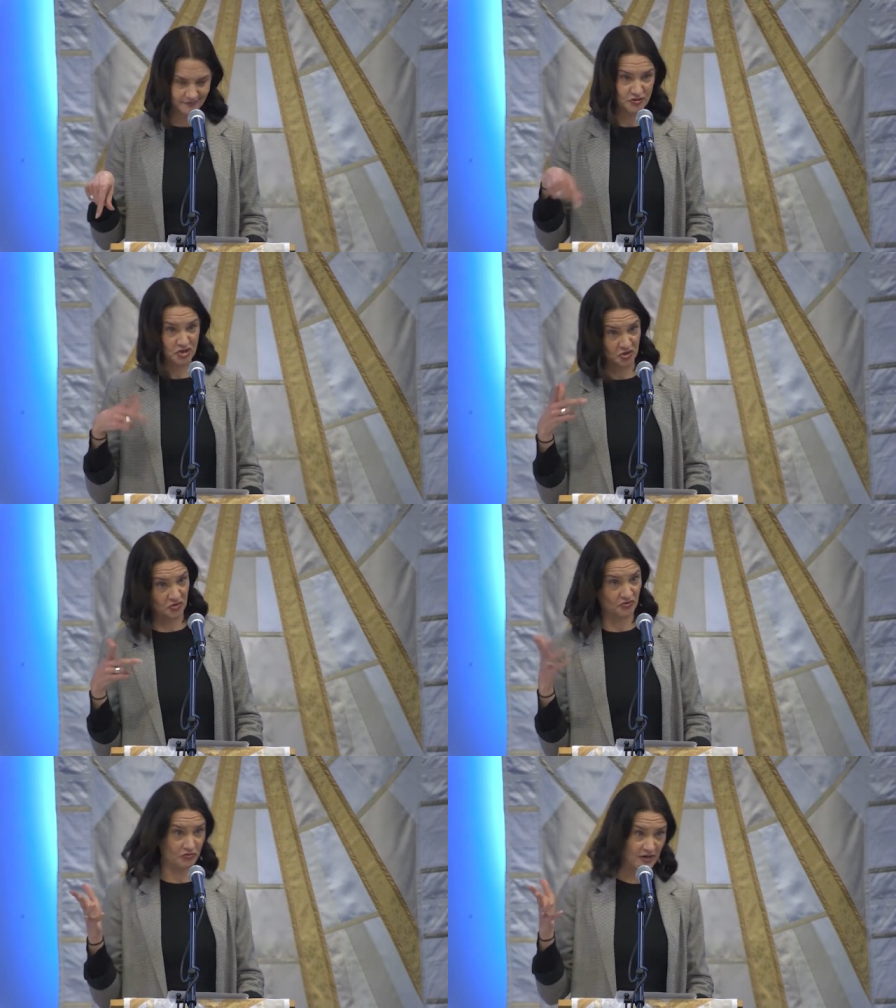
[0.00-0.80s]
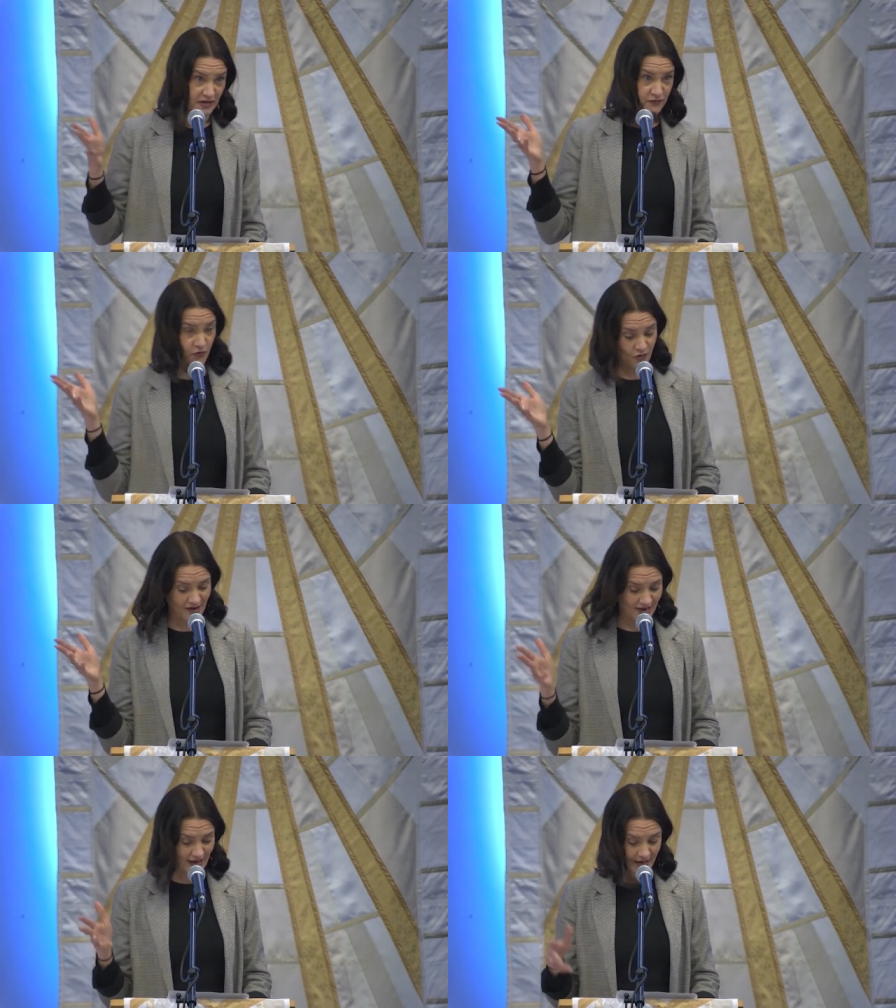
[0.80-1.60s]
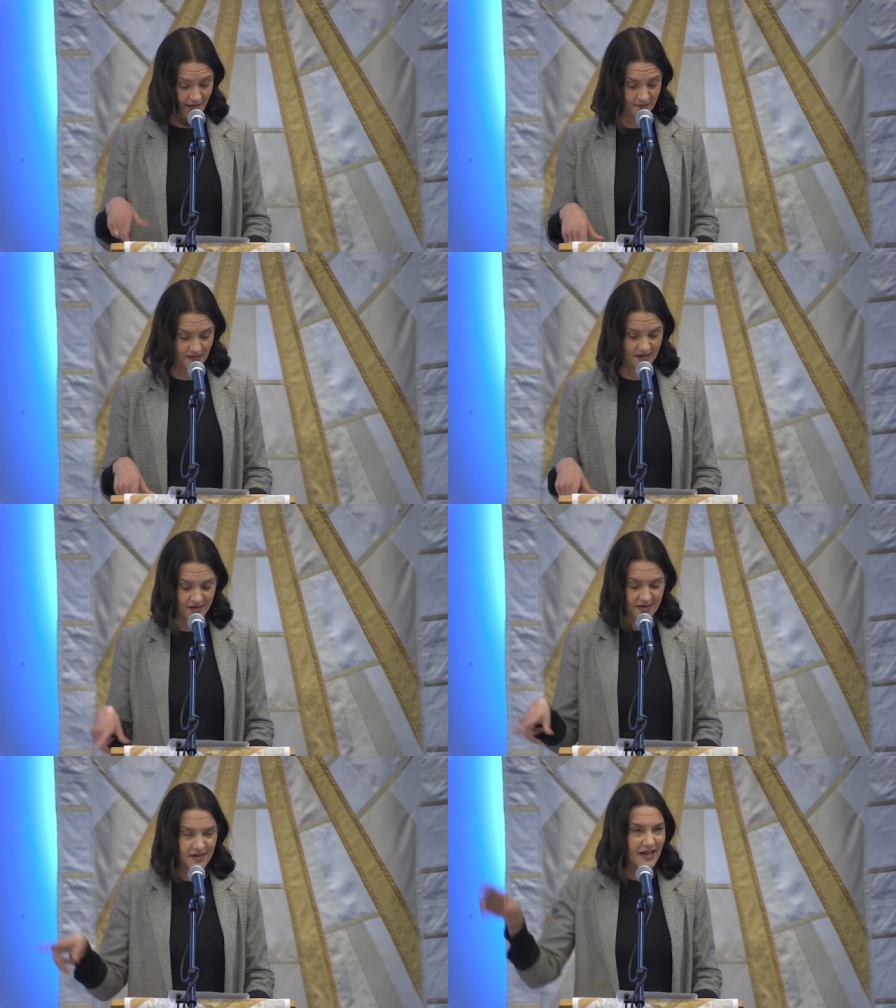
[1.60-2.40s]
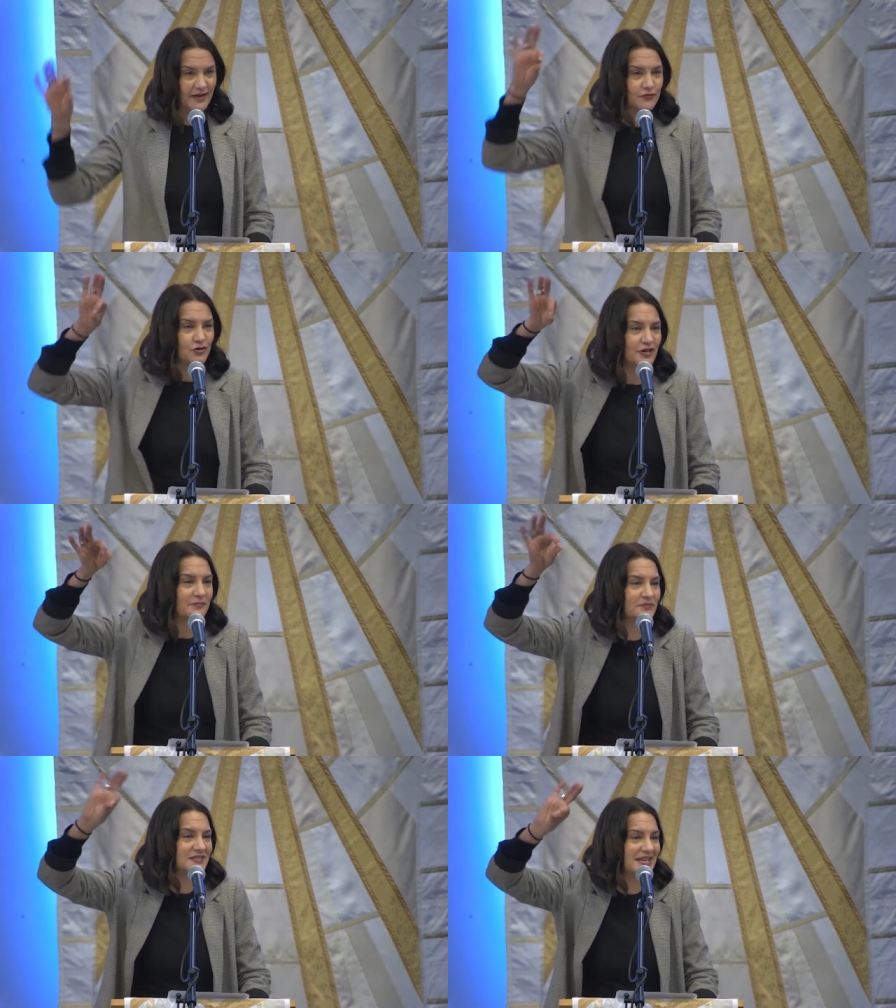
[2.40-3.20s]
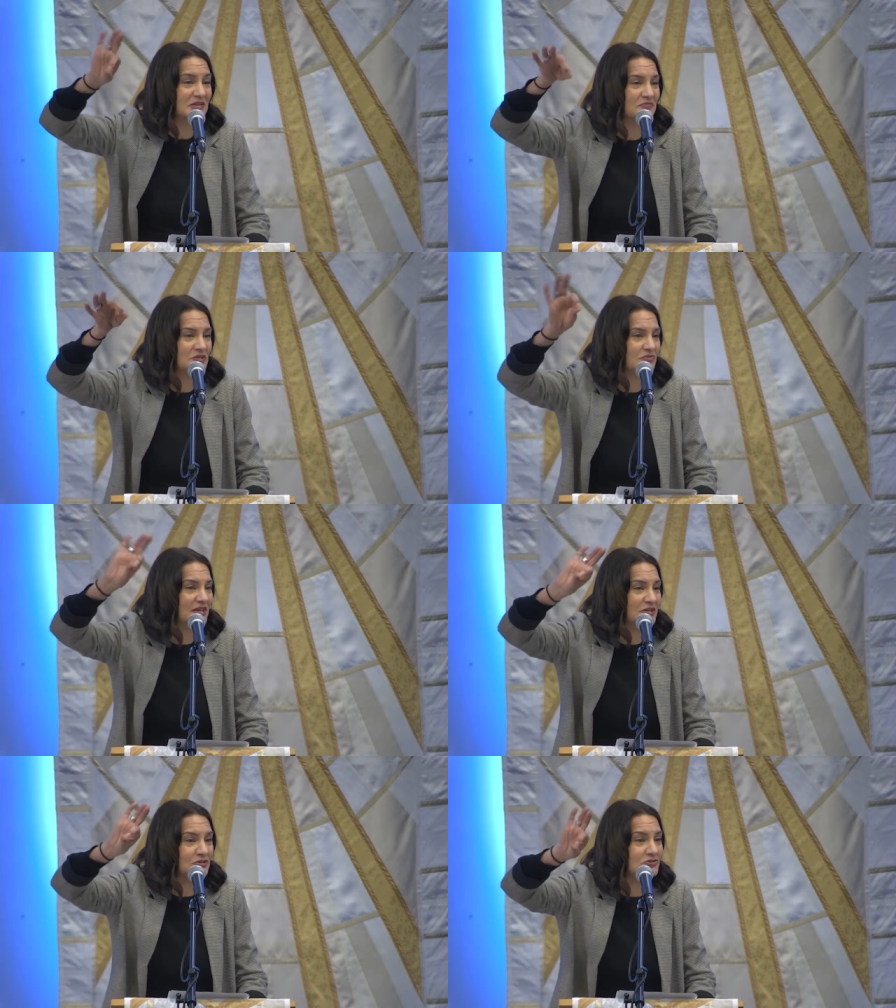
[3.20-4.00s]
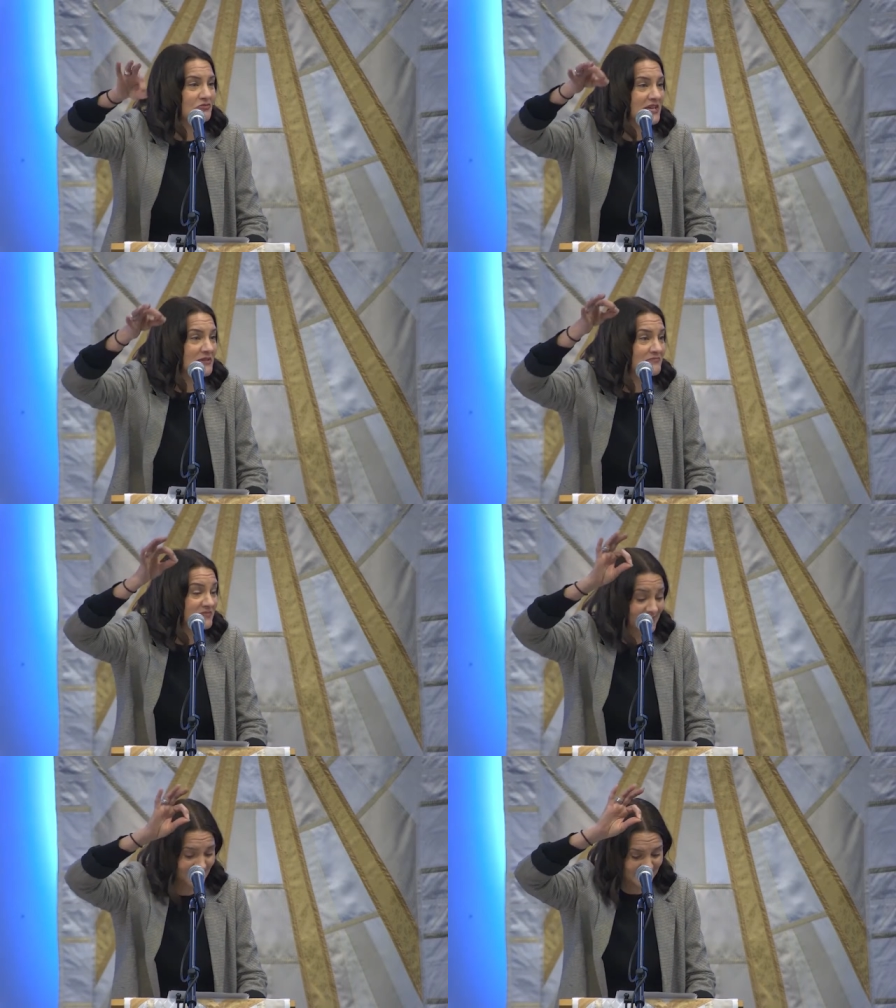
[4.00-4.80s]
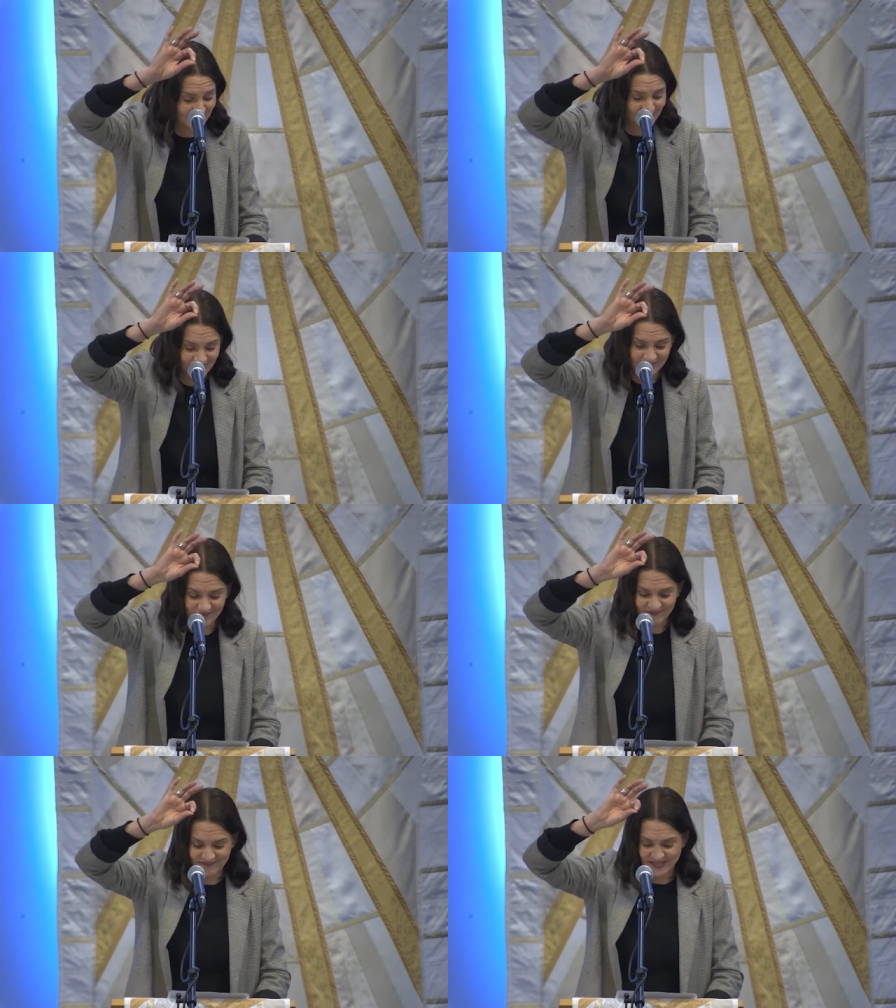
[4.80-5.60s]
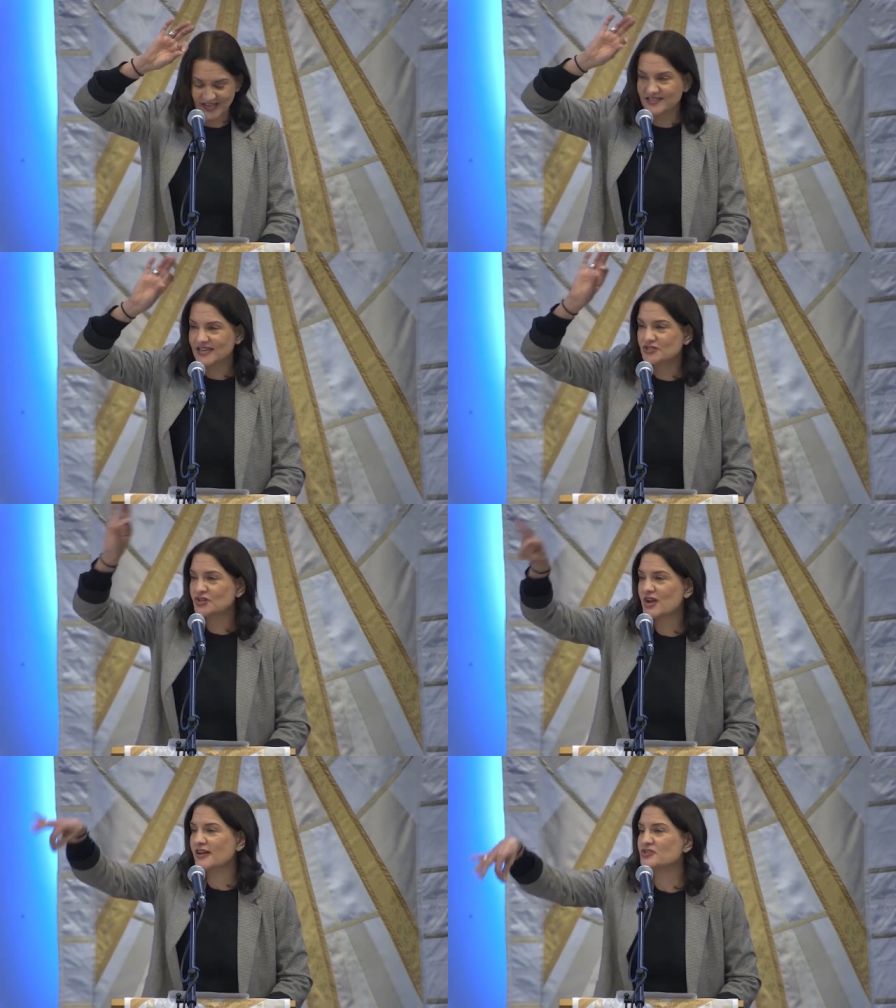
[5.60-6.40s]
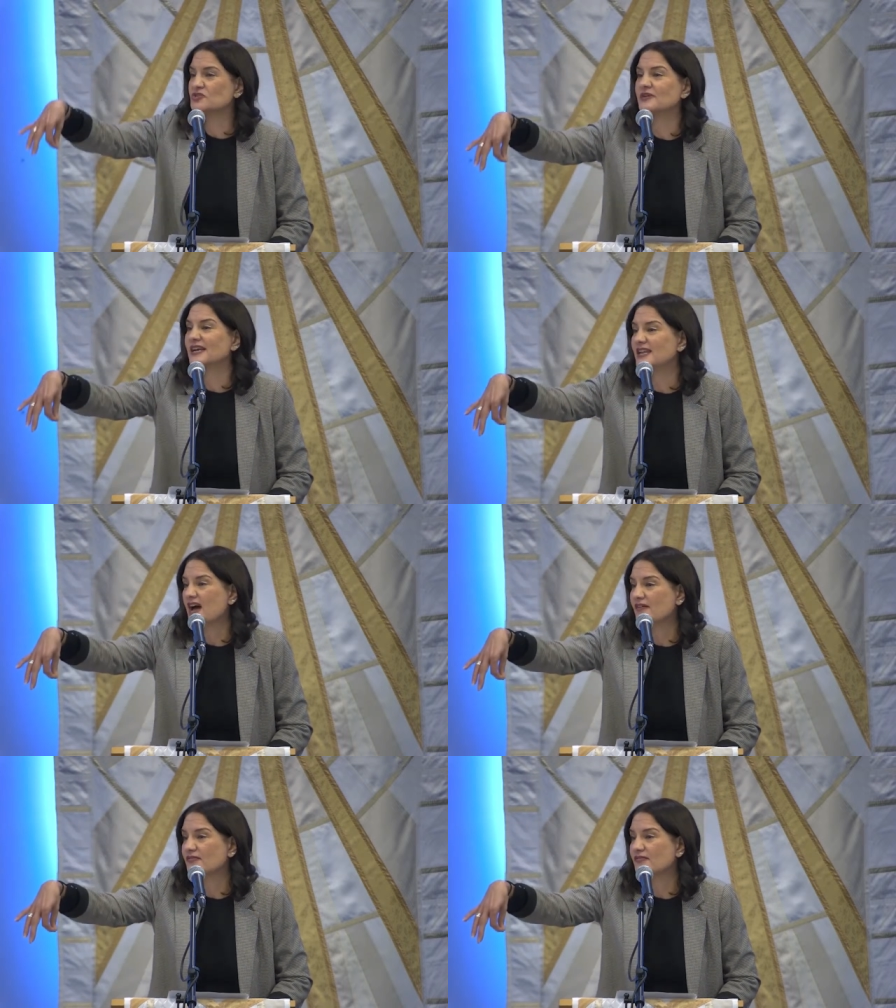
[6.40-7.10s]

2, 3, 4 a.m., and kind of creeps in between your dreams. It says, You're not doing enough.